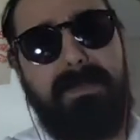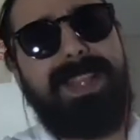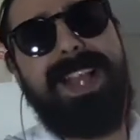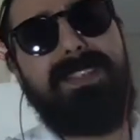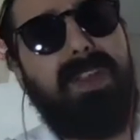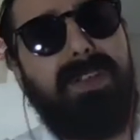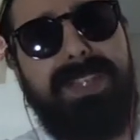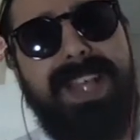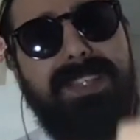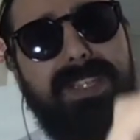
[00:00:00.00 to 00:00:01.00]
But that's on
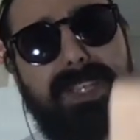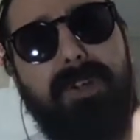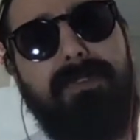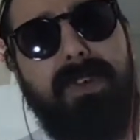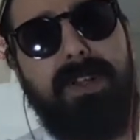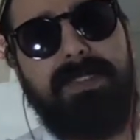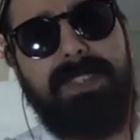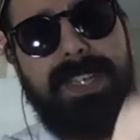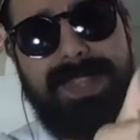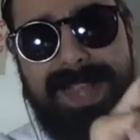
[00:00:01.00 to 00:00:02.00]
that's your fault.
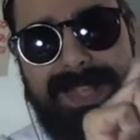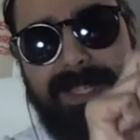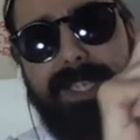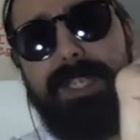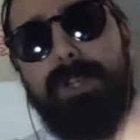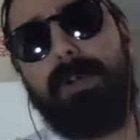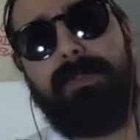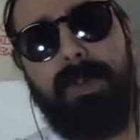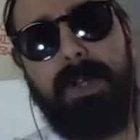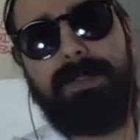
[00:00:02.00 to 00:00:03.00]
That's your
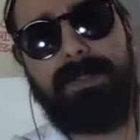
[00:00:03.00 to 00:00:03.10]
fault.